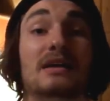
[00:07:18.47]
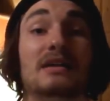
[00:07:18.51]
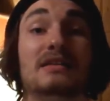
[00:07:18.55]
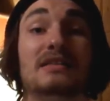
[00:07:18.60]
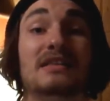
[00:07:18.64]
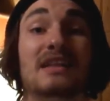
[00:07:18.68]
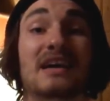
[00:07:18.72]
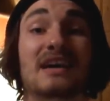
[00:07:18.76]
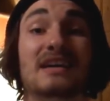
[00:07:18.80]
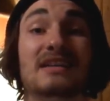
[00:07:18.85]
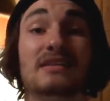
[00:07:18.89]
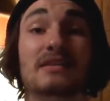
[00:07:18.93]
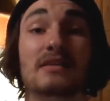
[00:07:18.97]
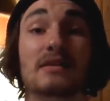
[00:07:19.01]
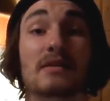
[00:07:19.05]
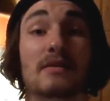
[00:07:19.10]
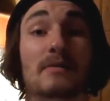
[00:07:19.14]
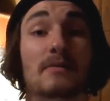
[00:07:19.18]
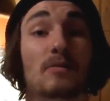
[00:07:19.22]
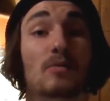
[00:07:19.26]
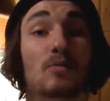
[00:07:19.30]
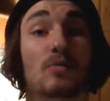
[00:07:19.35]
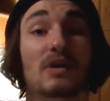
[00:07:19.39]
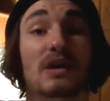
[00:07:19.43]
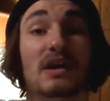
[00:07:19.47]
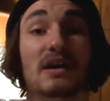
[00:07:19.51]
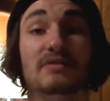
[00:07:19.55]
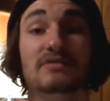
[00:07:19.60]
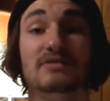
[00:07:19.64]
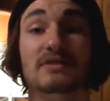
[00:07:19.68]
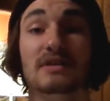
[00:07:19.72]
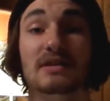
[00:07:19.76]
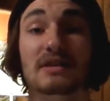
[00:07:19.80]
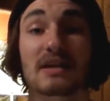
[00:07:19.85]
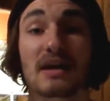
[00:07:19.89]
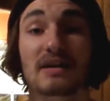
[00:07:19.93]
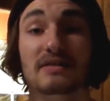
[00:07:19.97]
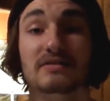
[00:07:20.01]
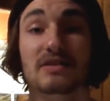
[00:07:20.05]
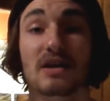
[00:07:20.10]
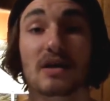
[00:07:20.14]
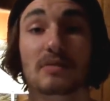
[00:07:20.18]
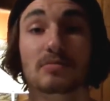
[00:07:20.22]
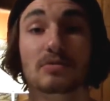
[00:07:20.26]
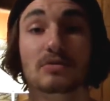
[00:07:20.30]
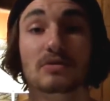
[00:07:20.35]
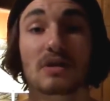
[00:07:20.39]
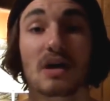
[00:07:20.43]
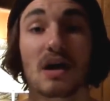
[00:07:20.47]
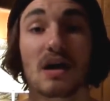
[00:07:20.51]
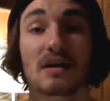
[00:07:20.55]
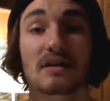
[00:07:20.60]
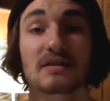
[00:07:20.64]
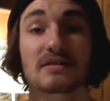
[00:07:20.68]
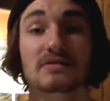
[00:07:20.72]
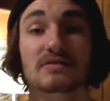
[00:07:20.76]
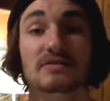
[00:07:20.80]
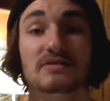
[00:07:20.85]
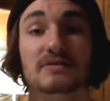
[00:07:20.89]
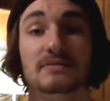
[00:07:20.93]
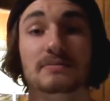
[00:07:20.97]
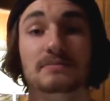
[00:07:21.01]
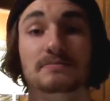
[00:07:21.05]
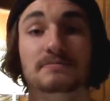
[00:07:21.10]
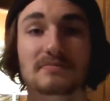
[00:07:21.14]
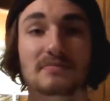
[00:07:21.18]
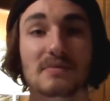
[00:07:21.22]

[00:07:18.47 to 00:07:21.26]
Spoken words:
And then we have the last couple lines.